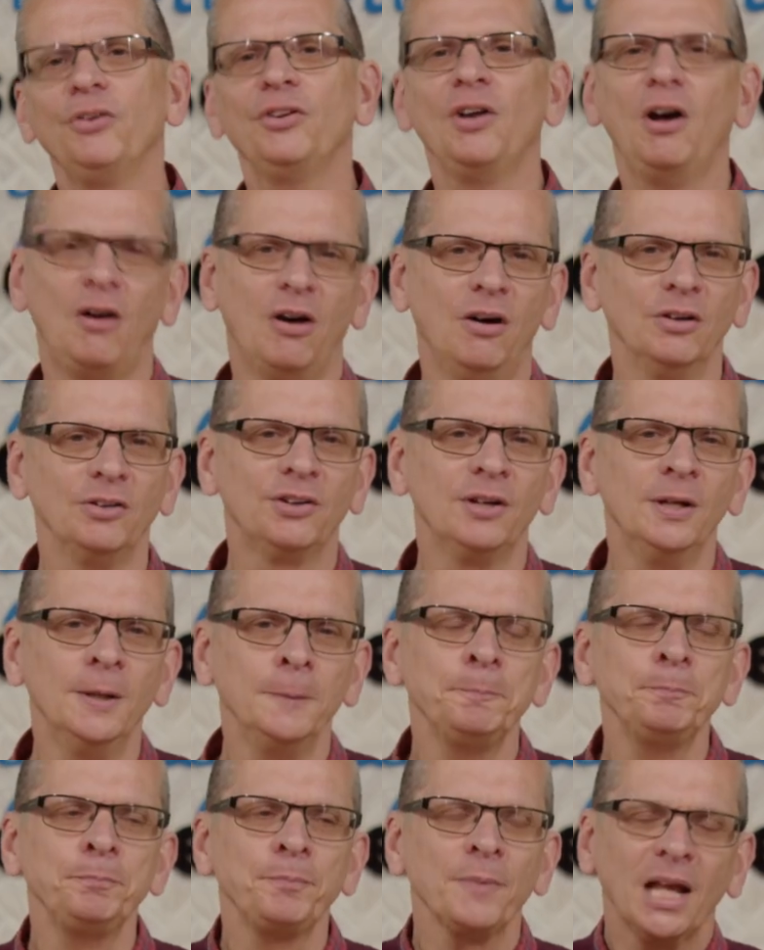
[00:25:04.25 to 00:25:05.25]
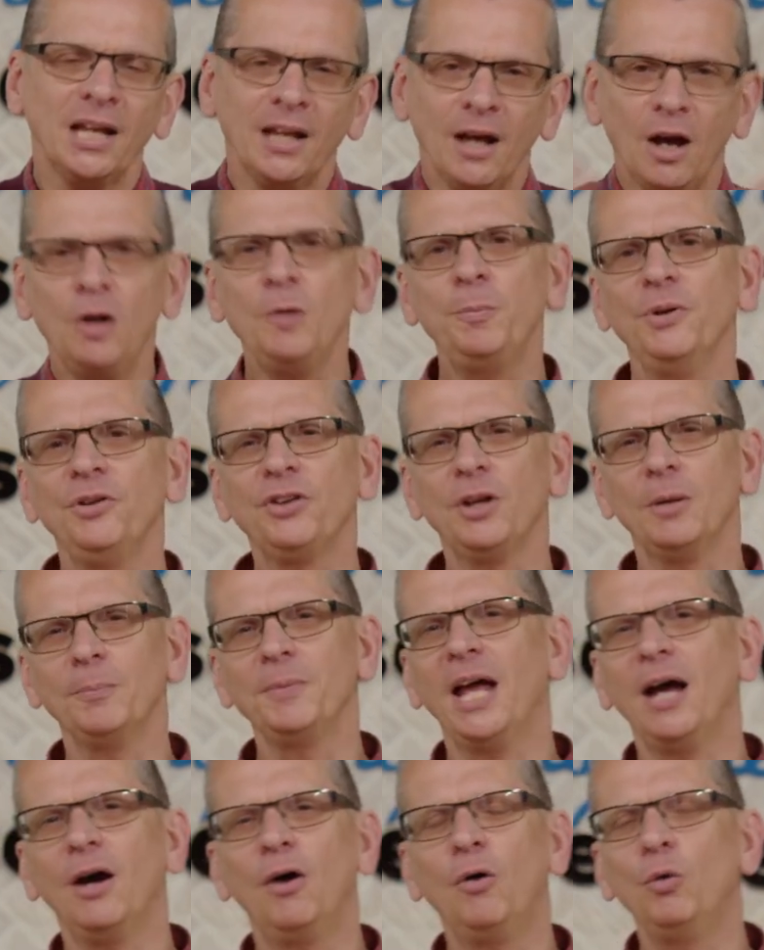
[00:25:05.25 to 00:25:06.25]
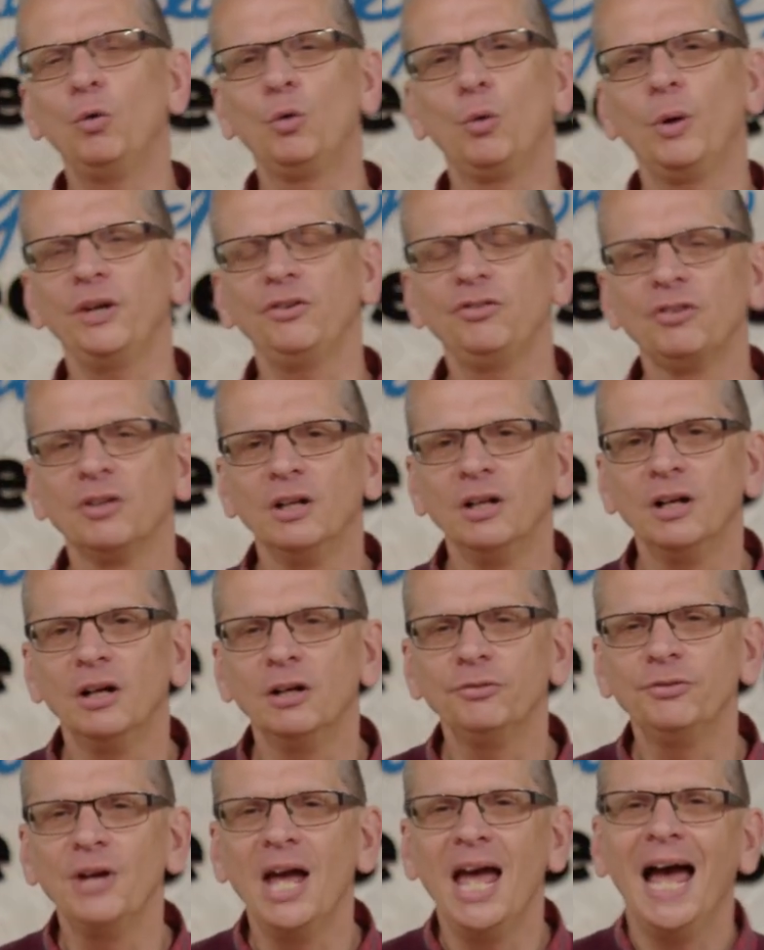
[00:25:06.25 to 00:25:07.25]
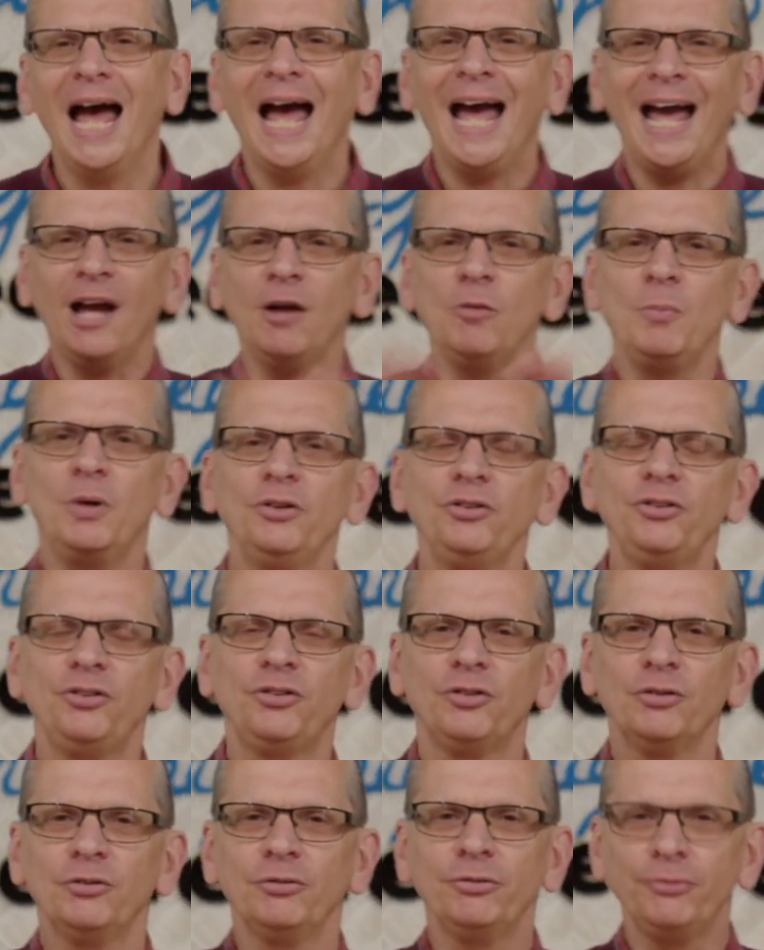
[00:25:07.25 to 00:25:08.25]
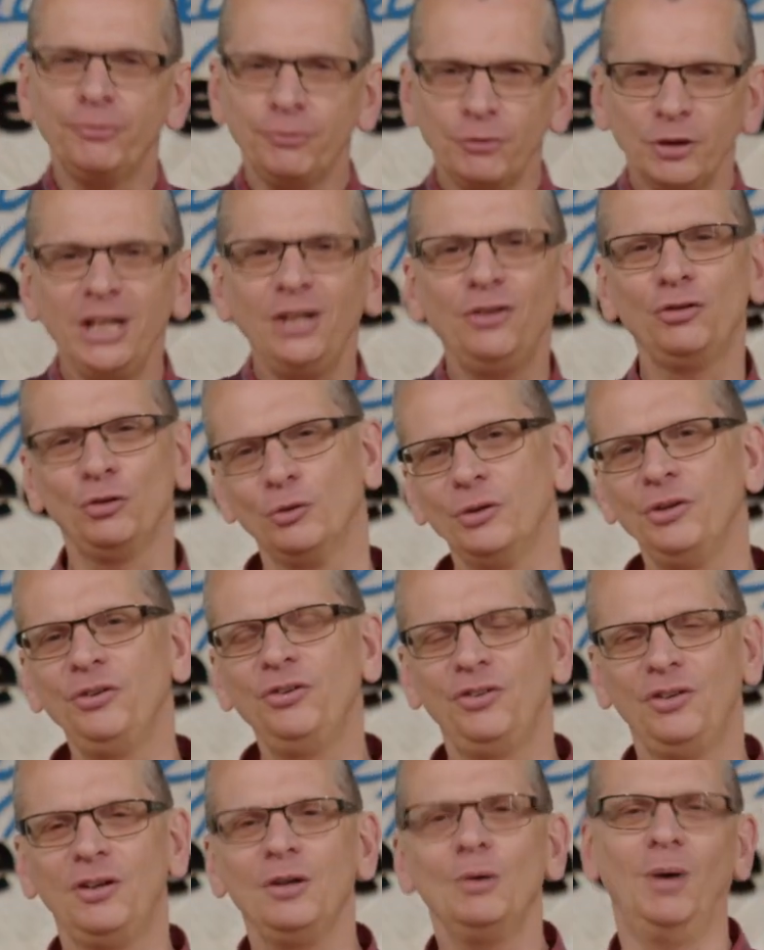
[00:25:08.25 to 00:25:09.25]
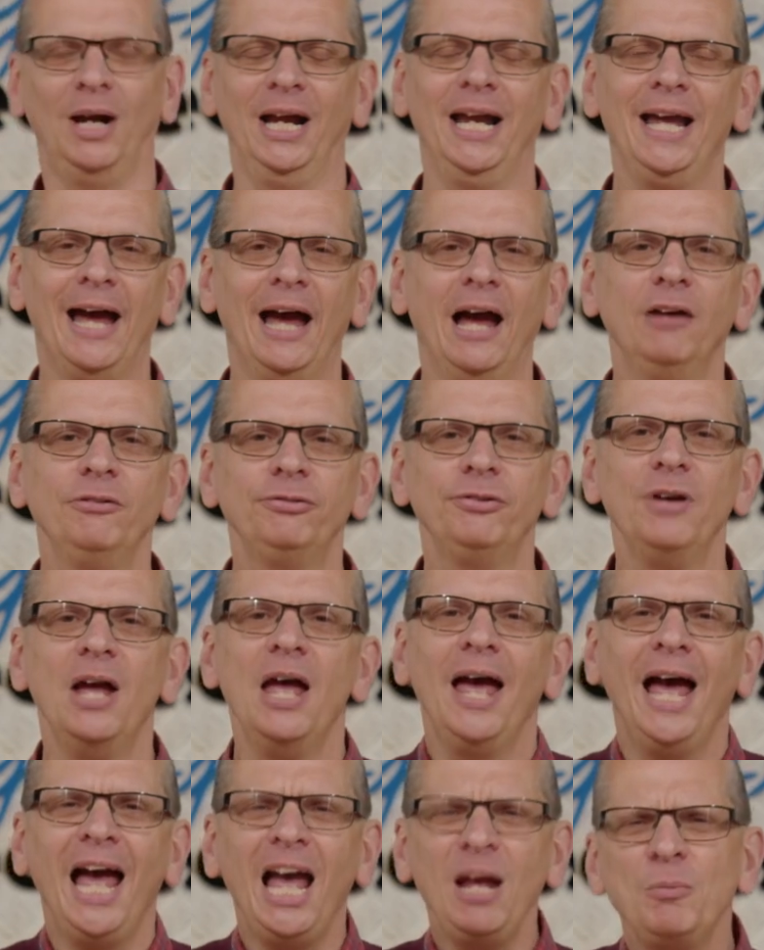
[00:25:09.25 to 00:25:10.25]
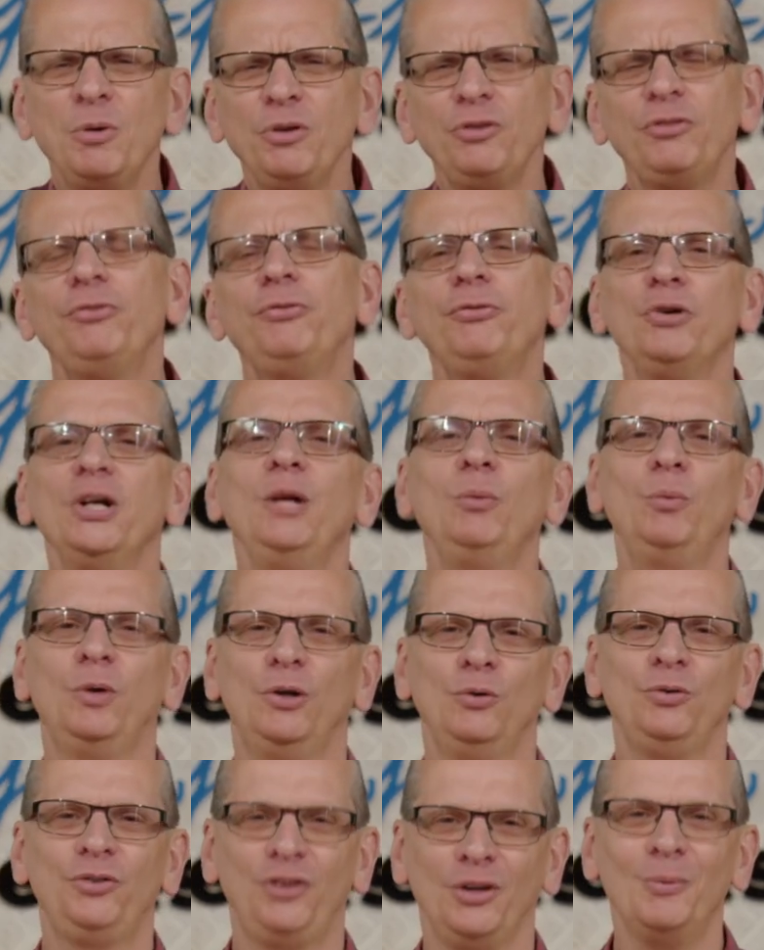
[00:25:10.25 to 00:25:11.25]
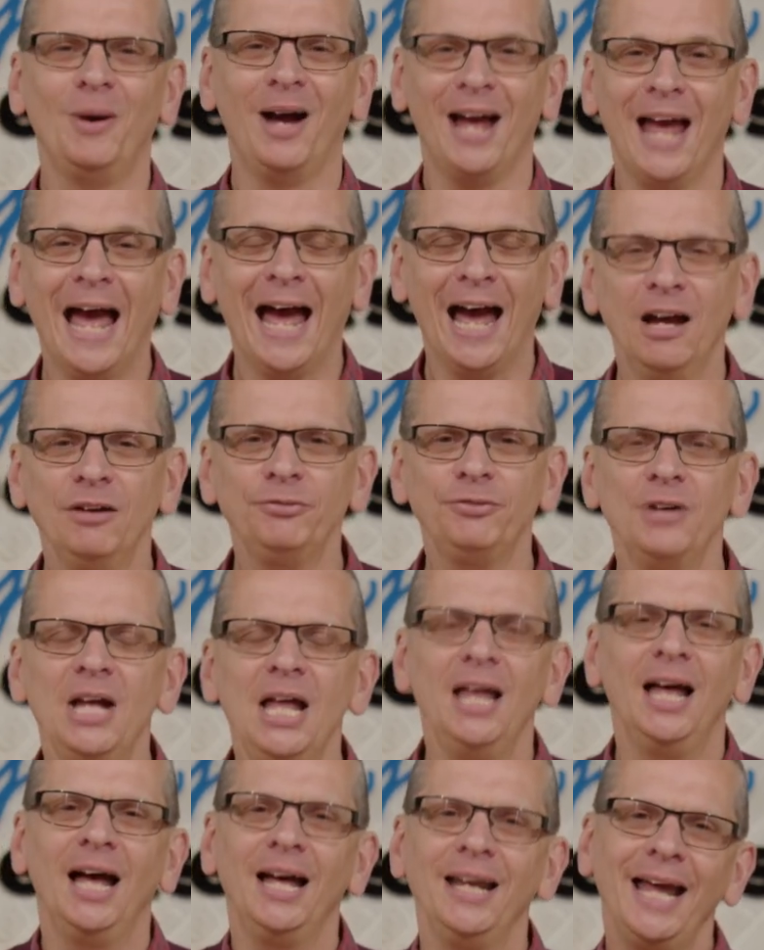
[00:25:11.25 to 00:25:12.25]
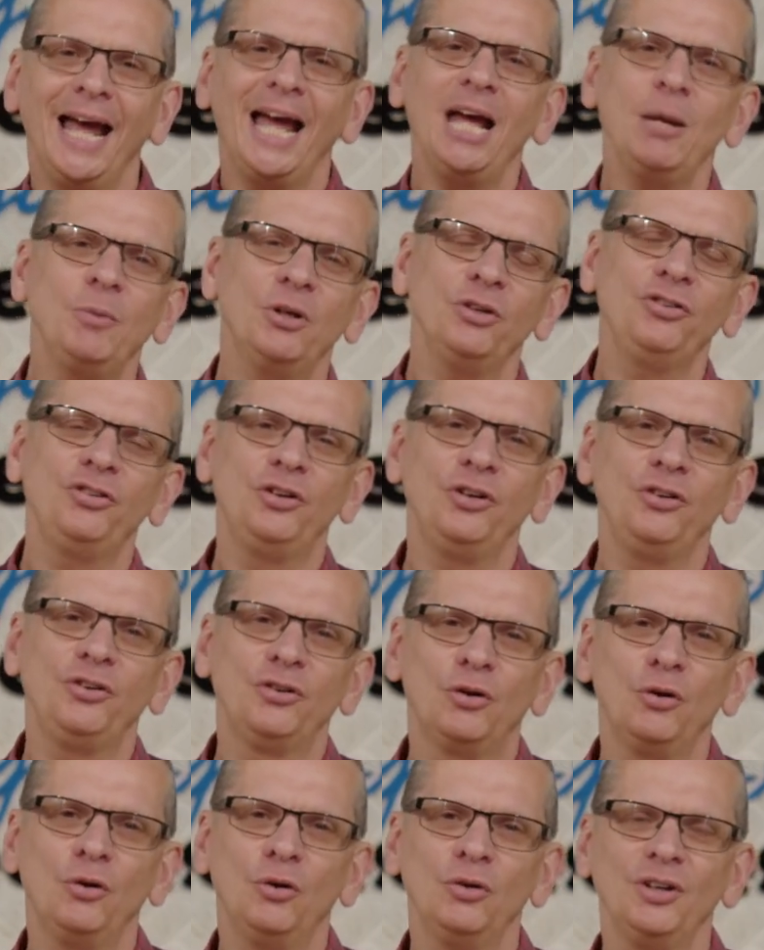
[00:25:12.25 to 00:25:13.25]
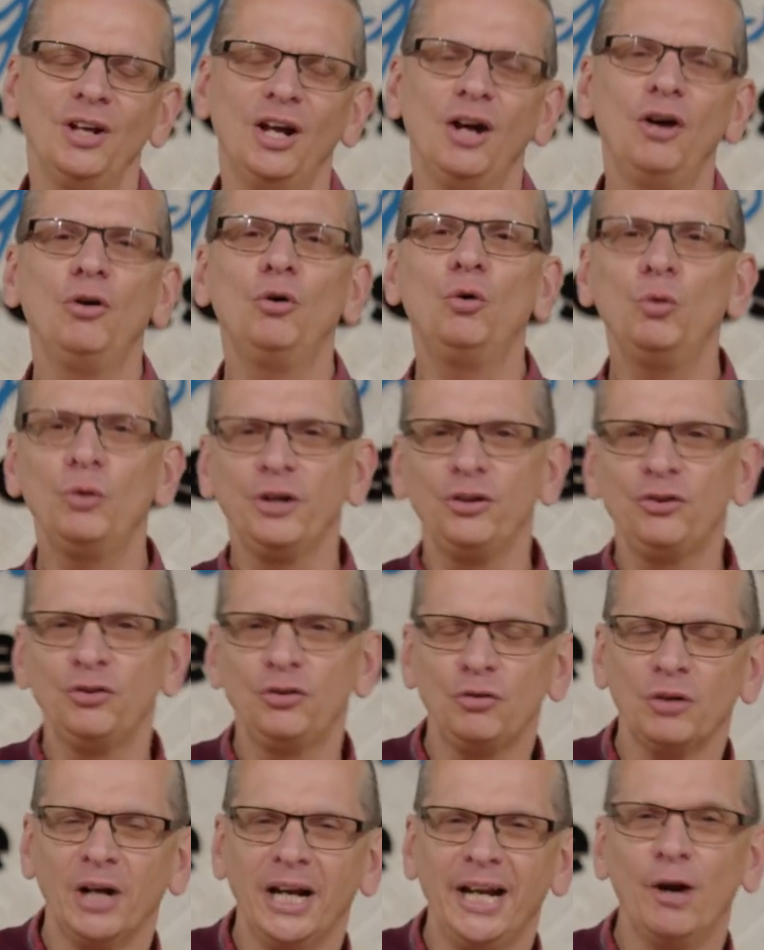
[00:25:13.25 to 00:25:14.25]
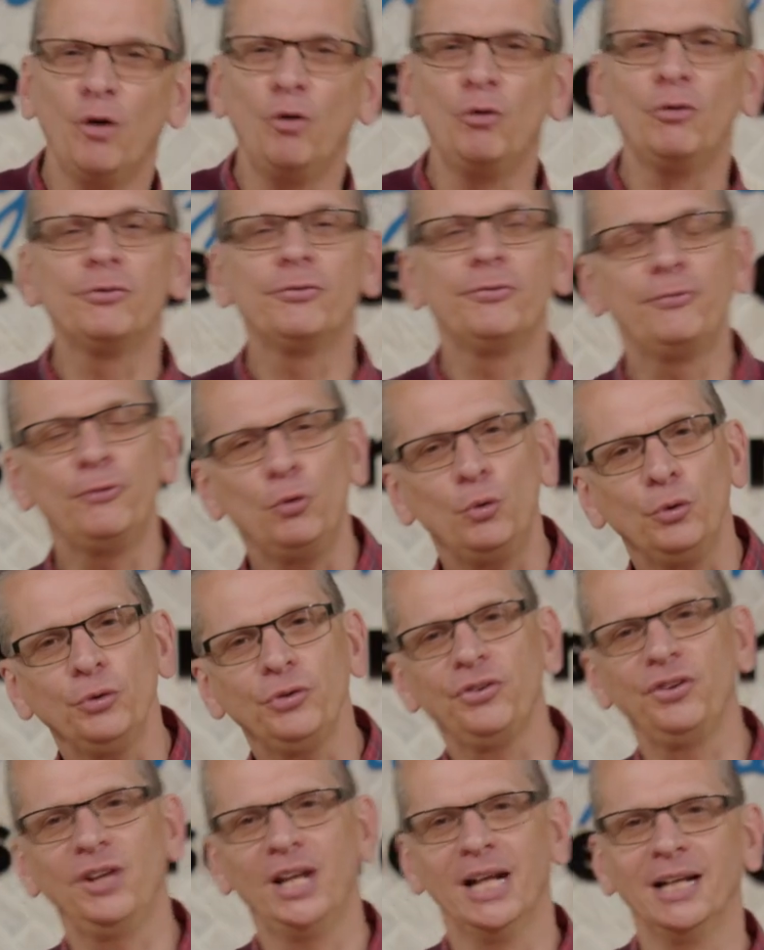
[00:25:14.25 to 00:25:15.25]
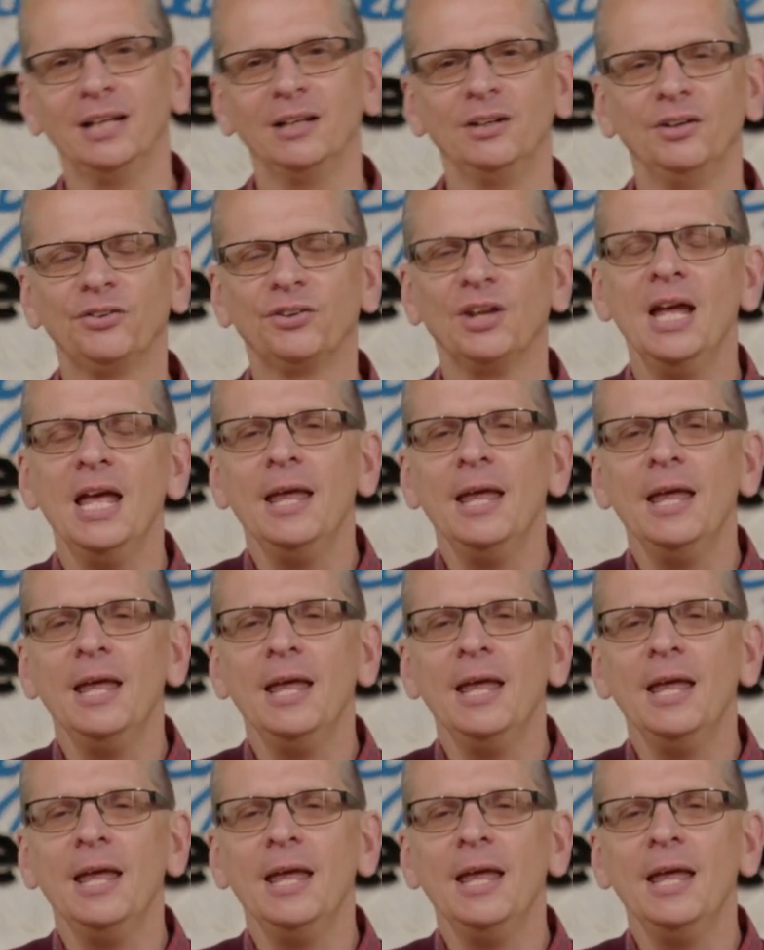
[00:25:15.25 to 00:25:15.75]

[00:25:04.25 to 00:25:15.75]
heart. And it opens up that whole question of how much free choice do I have? How much free will do I have? And how much does God orchestrate or force things?